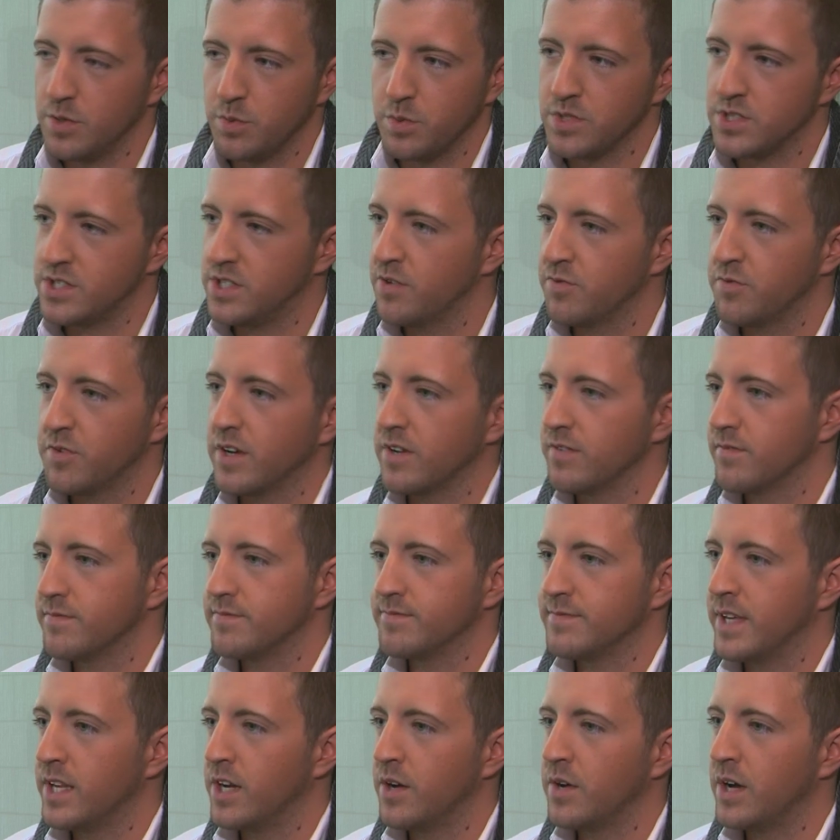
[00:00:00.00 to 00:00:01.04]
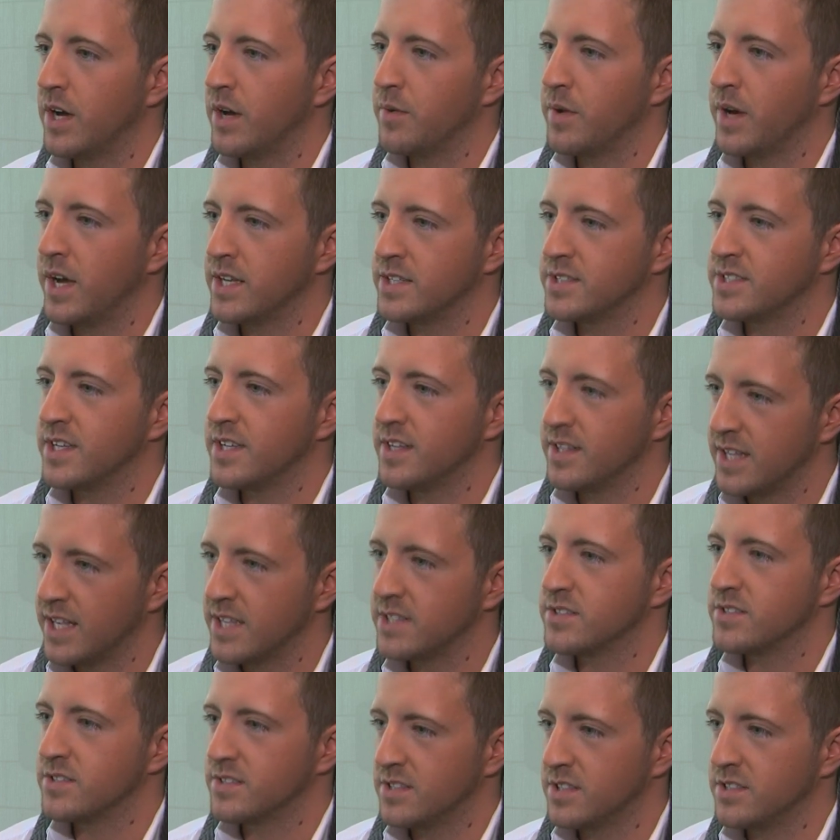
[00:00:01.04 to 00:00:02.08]
it was different. You know, I, I said
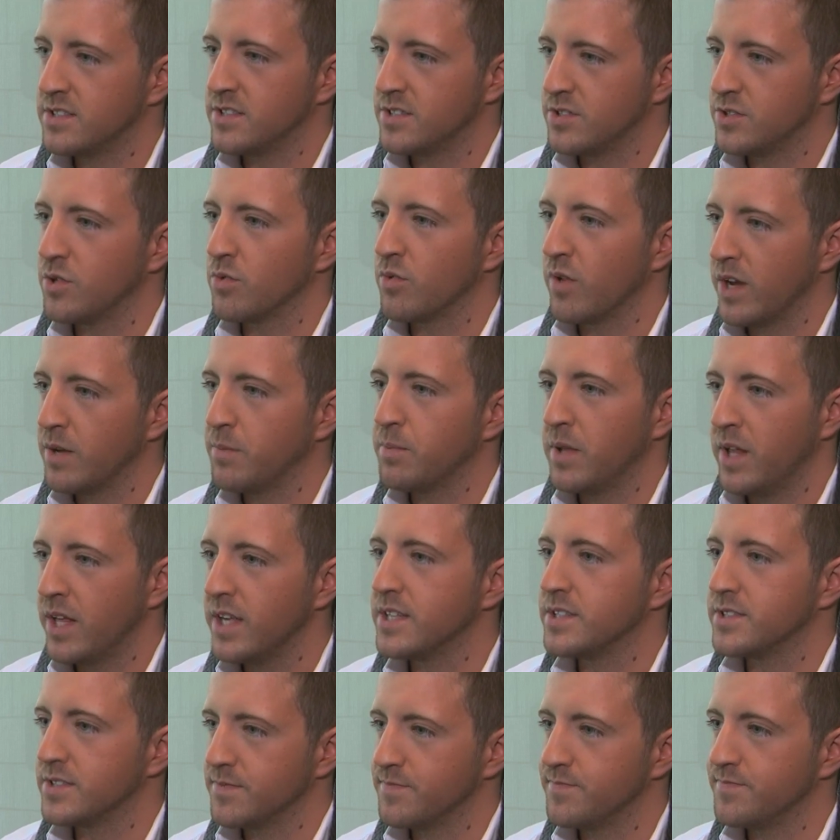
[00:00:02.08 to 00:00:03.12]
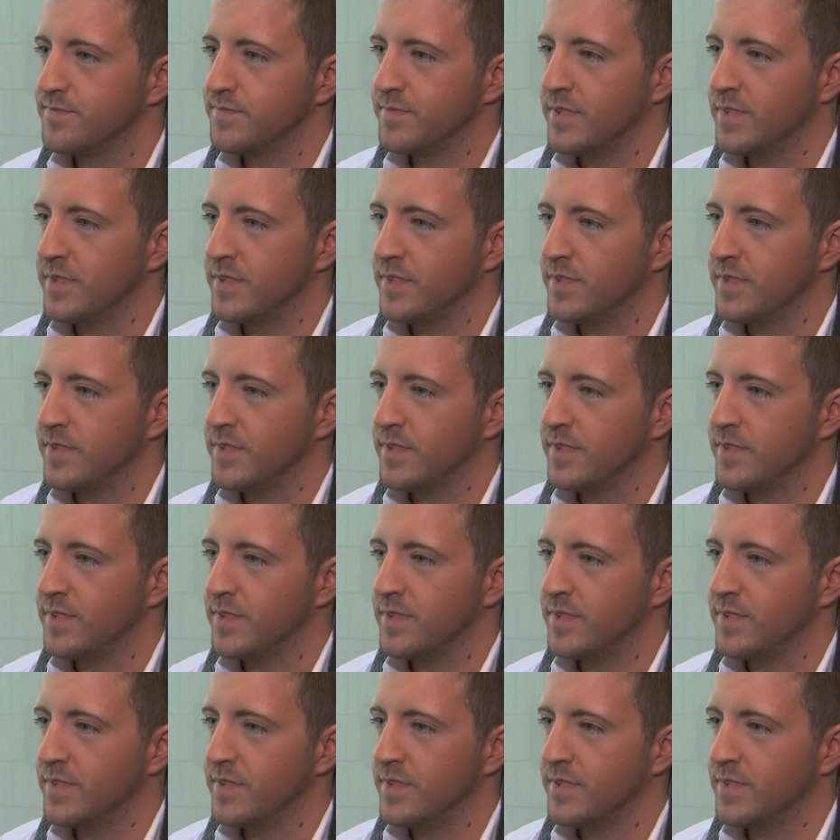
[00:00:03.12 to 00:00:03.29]
this this is the right place.